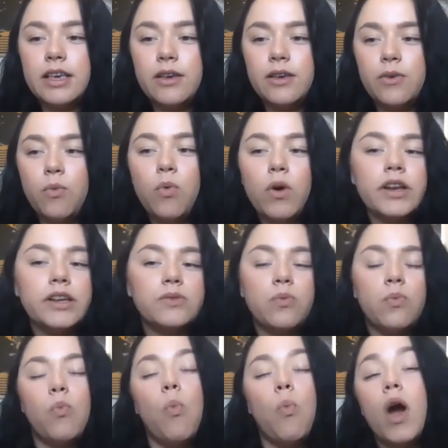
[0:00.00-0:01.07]
what is
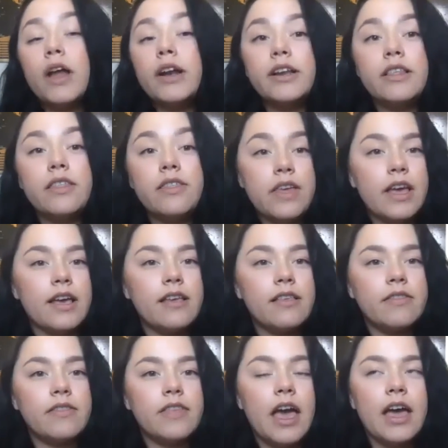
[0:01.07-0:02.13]
one thing
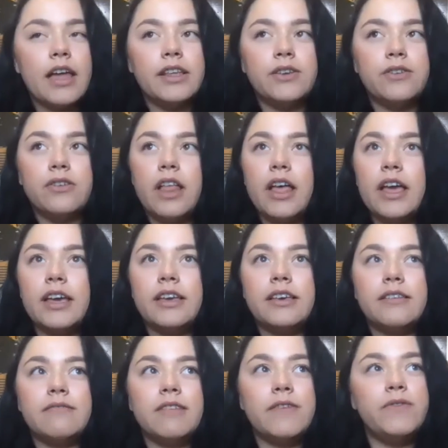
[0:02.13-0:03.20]
that you're like,
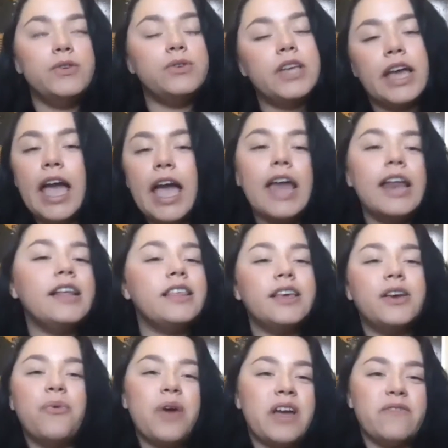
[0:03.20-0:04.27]
if you take anything
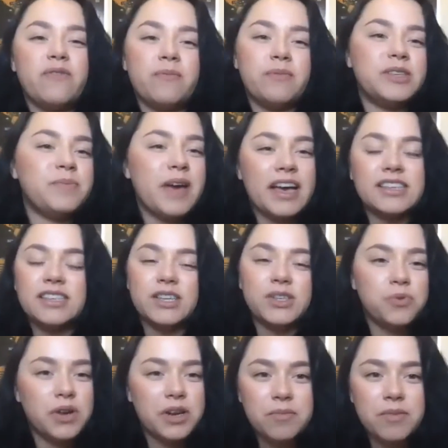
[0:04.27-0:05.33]
away from these past like
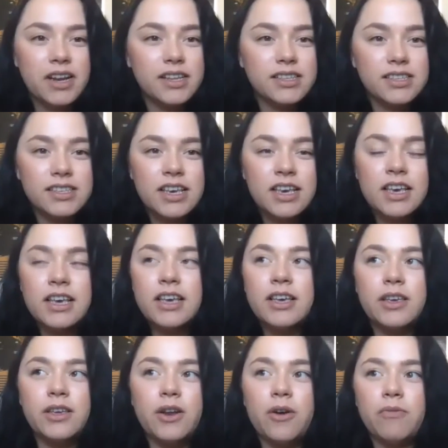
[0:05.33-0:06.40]
20 minutes,
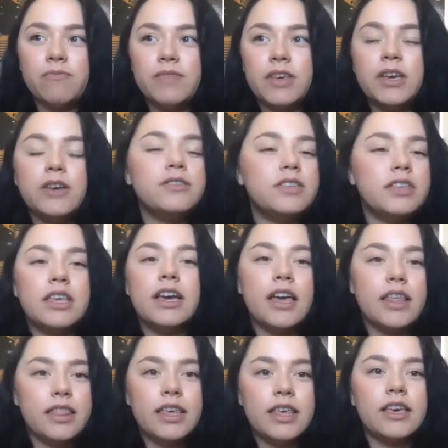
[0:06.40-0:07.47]
here's the thing
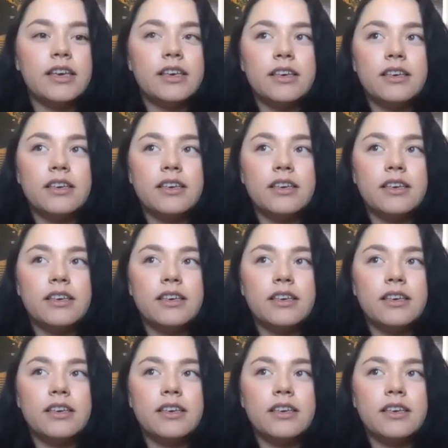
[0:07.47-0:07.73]
I think